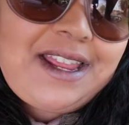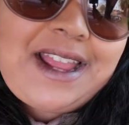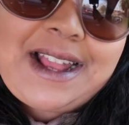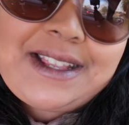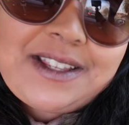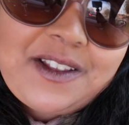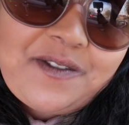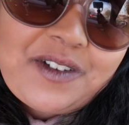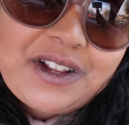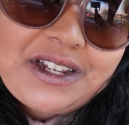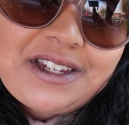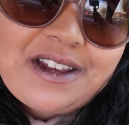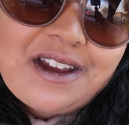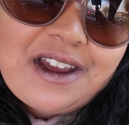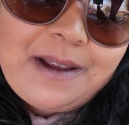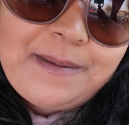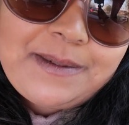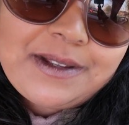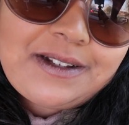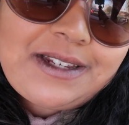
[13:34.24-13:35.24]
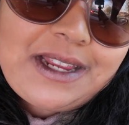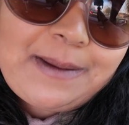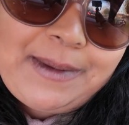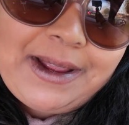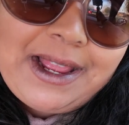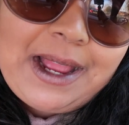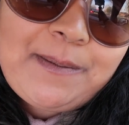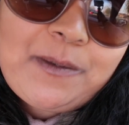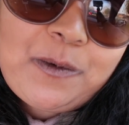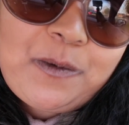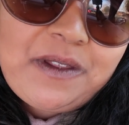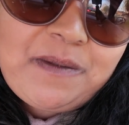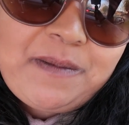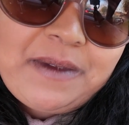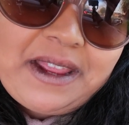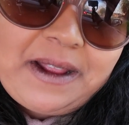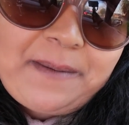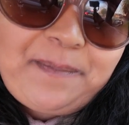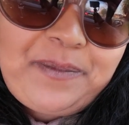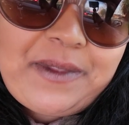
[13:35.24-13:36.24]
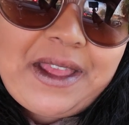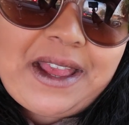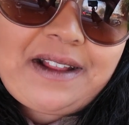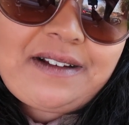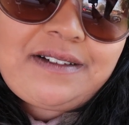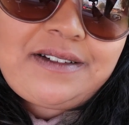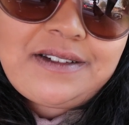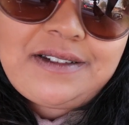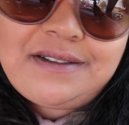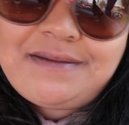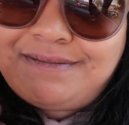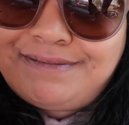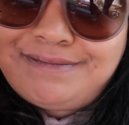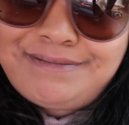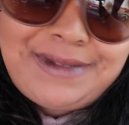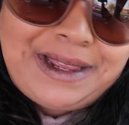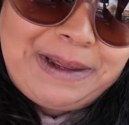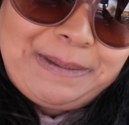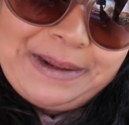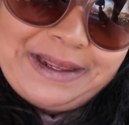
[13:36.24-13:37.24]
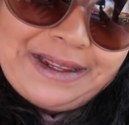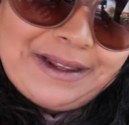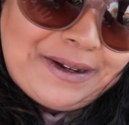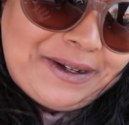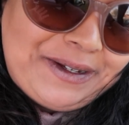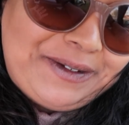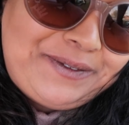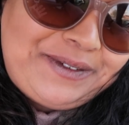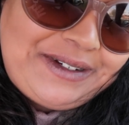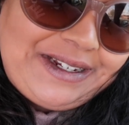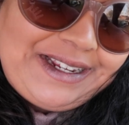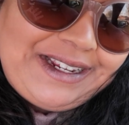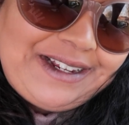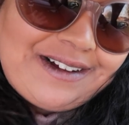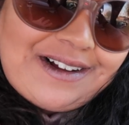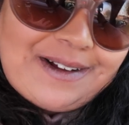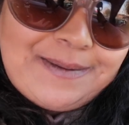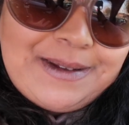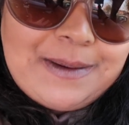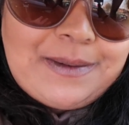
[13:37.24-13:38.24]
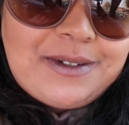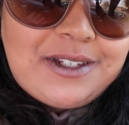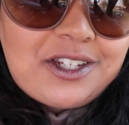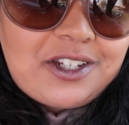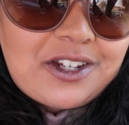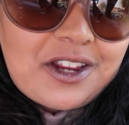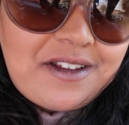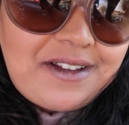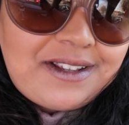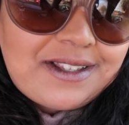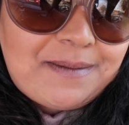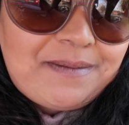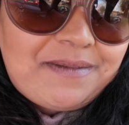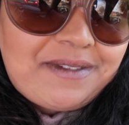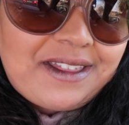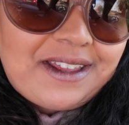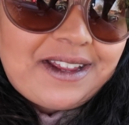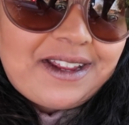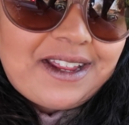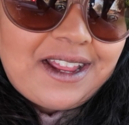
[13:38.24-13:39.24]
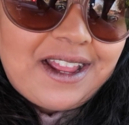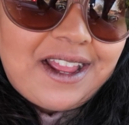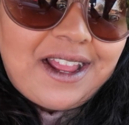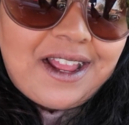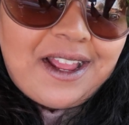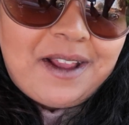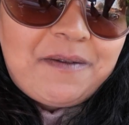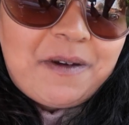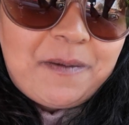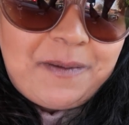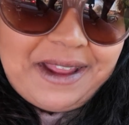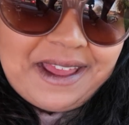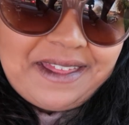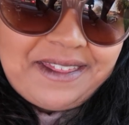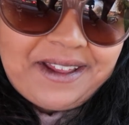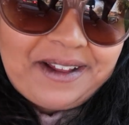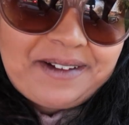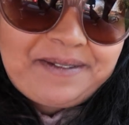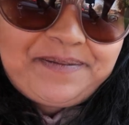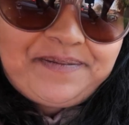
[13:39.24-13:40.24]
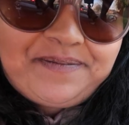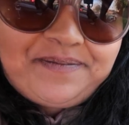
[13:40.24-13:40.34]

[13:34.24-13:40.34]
Yeah, so fun times. I'll take my camera with me and maybe, hopefully, I'll be able to show you something when we get there.